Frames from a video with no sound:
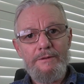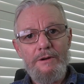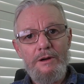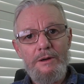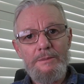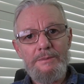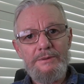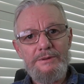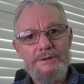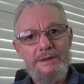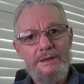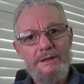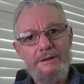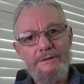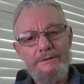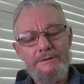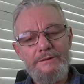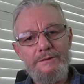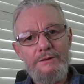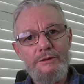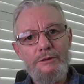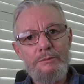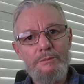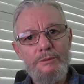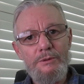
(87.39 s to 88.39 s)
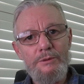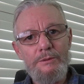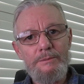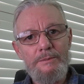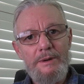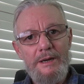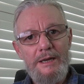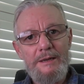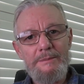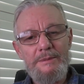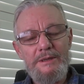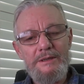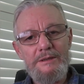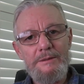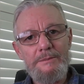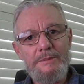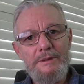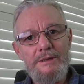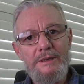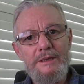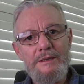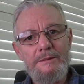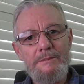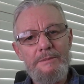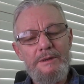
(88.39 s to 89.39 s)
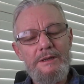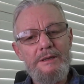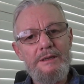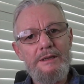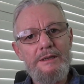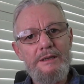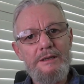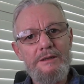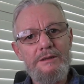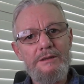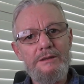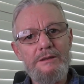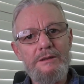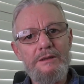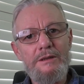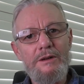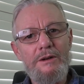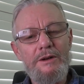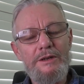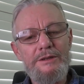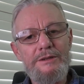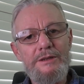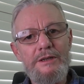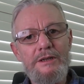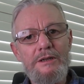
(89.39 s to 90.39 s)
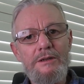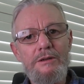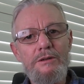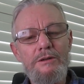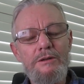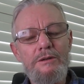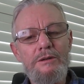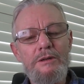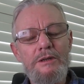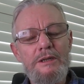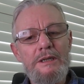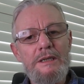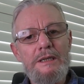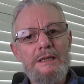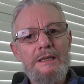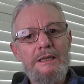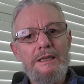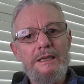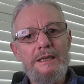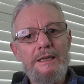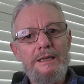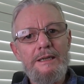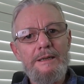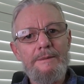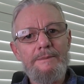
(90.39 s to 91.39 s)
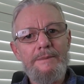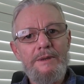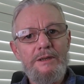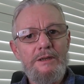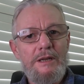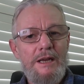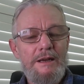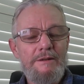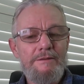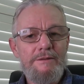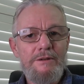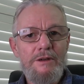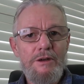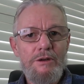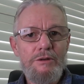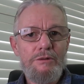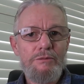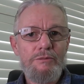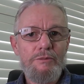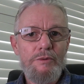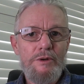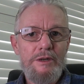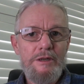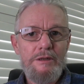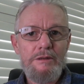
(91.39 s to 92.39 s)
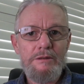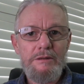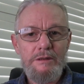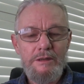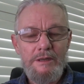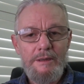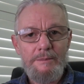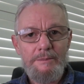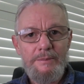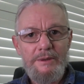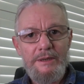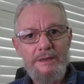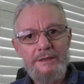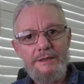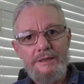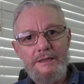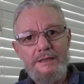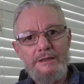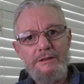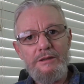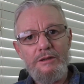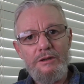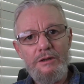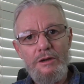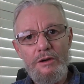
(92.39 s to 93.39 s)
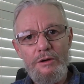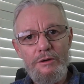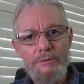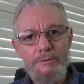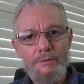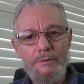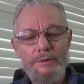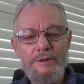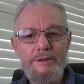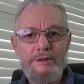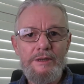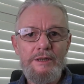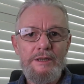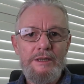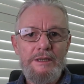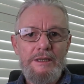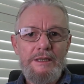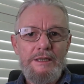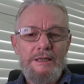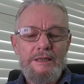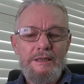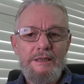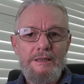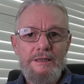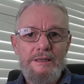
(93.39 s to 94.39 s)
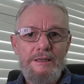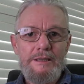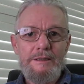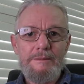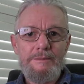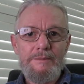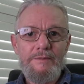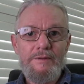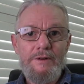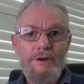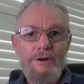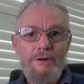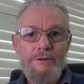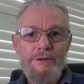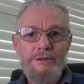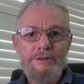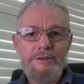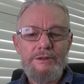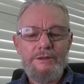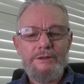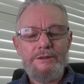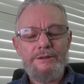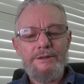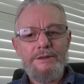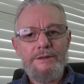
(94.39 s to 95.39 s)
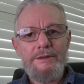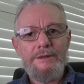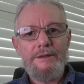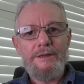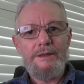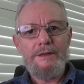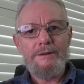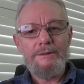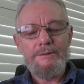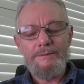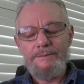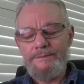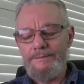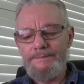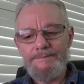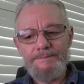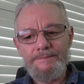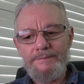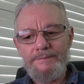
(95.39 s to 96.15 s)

5% of newborn babies are being admitted into ICU that have no real ability to cope with viruses. Now,